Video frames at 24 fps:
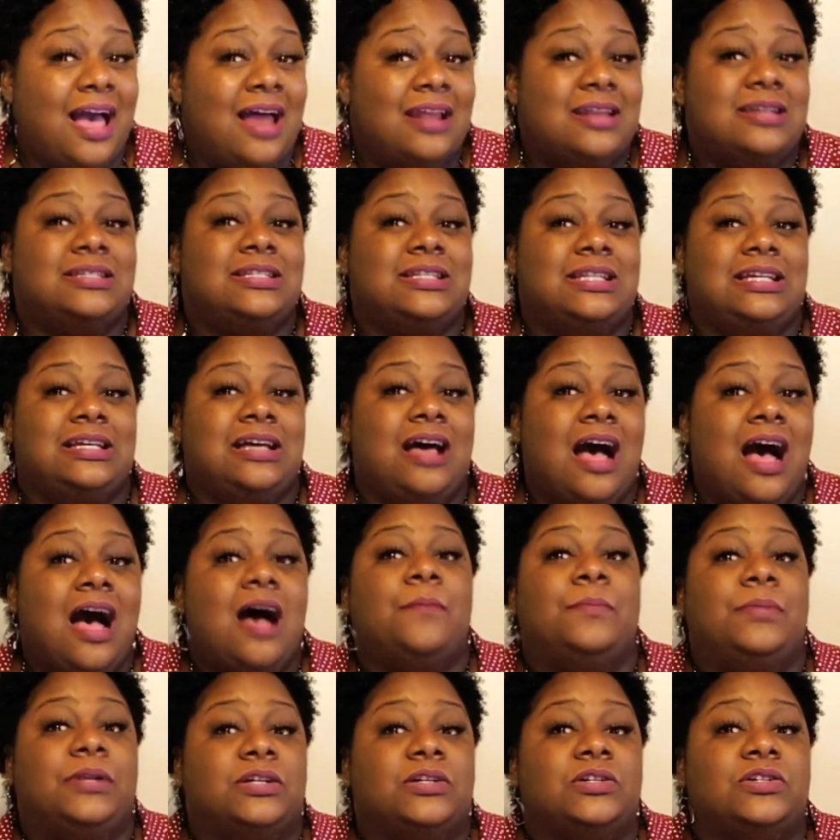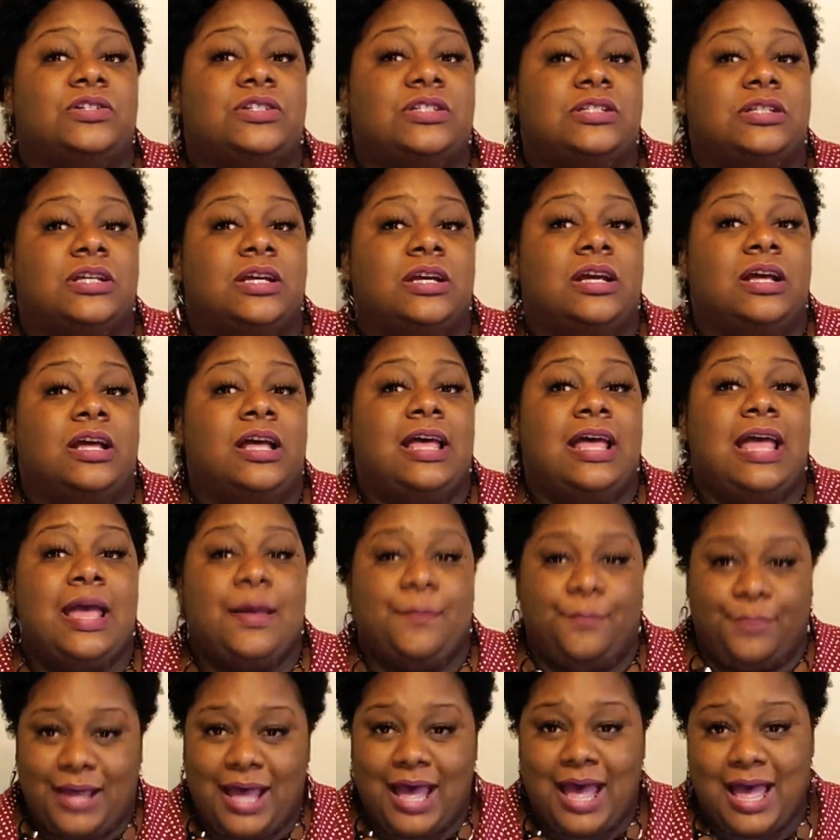honestly, cobblers
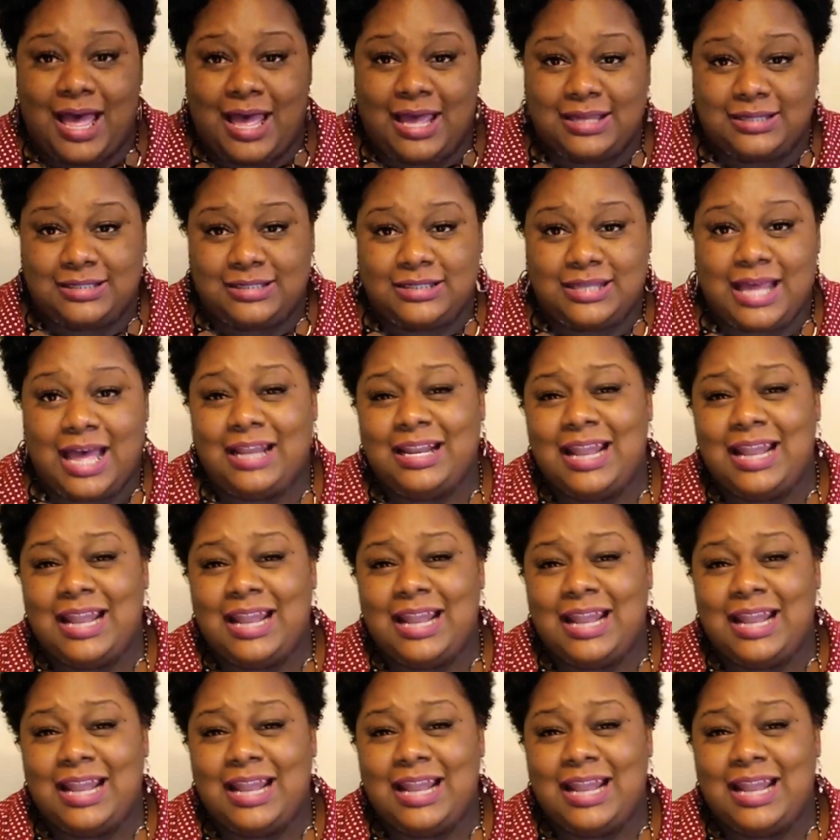and pies.